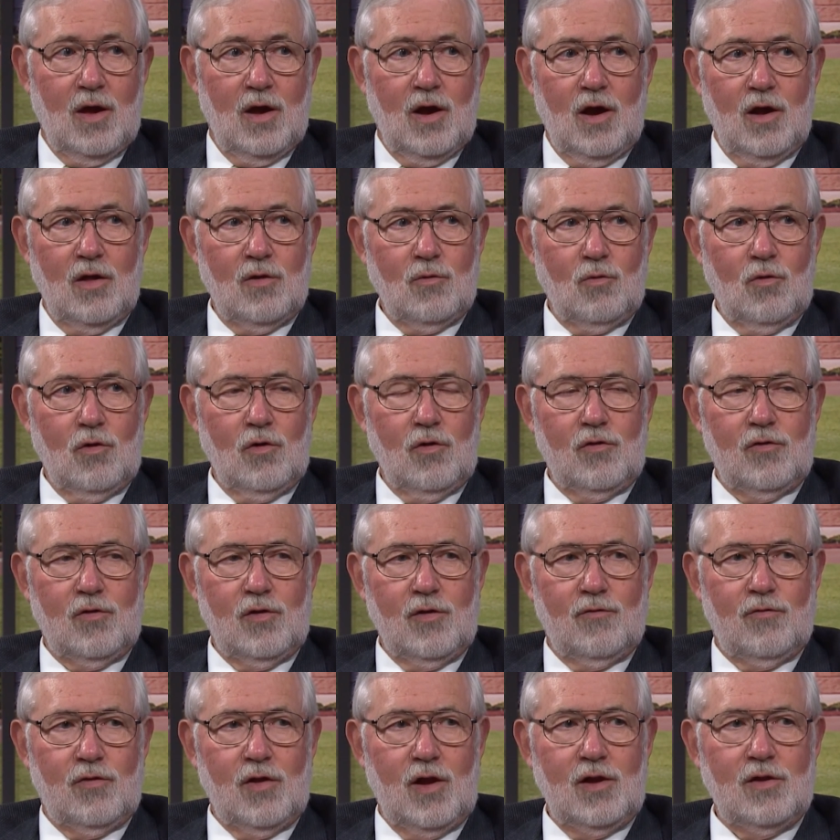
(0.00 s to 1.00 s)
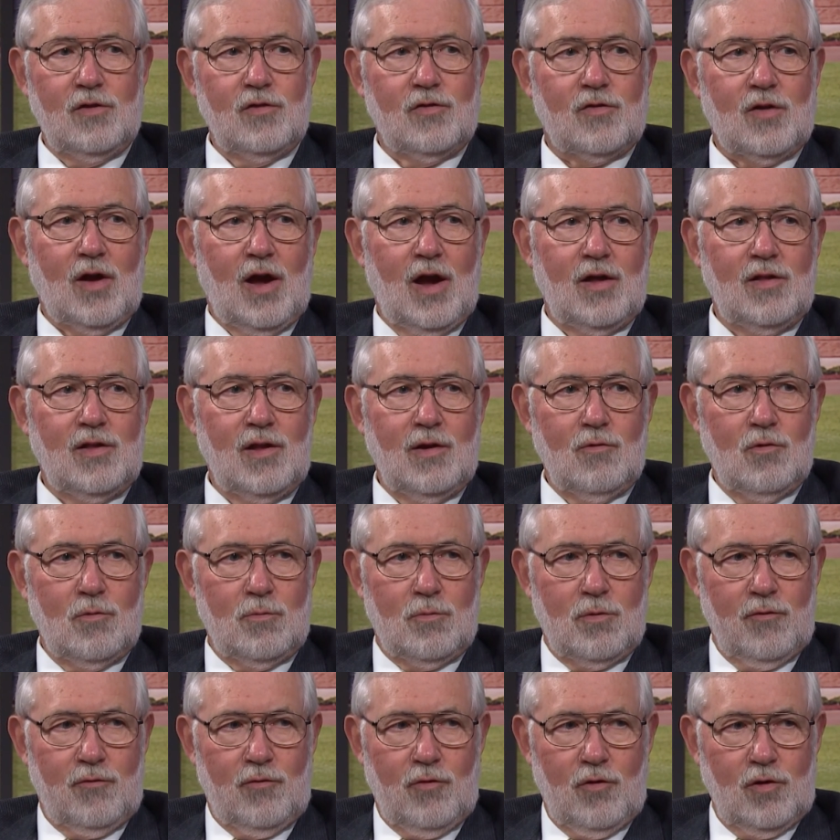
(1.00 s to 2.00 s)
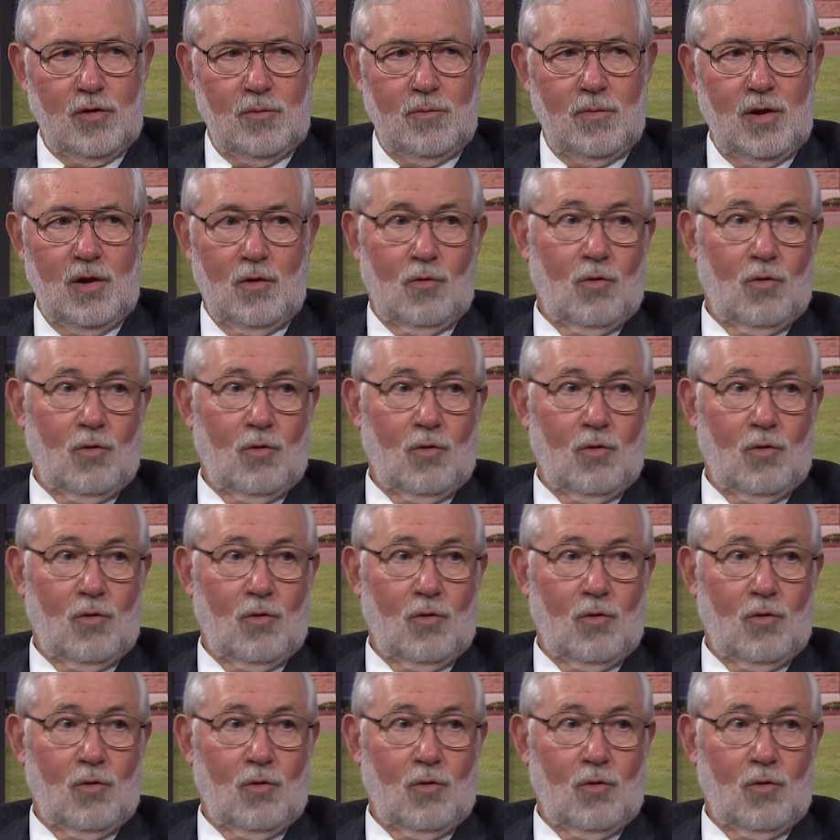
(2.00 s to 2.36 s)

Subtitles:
In other words, if they decide they would prefer to be